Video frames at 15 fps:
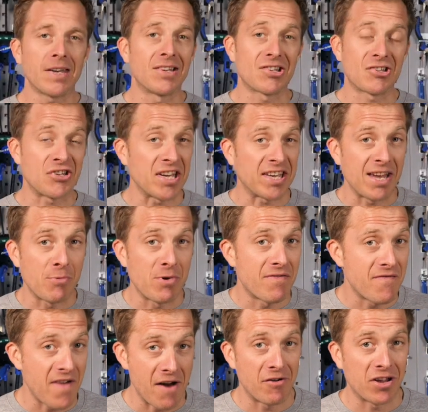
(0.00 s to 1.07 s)
Sticking with
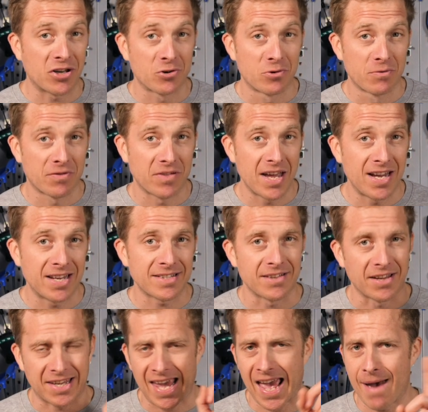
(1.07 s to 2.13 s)
very cool things
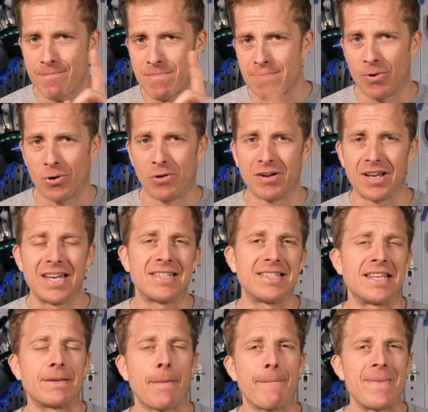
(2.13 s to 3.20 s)
that can be bought is
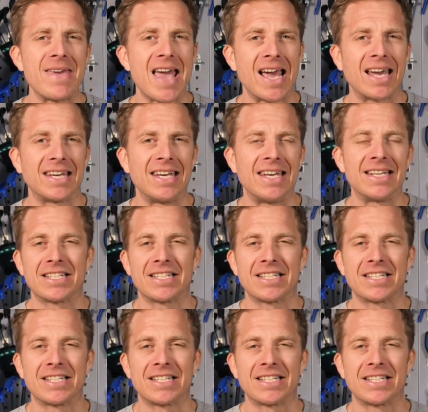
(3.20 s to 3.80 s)
this Bianchi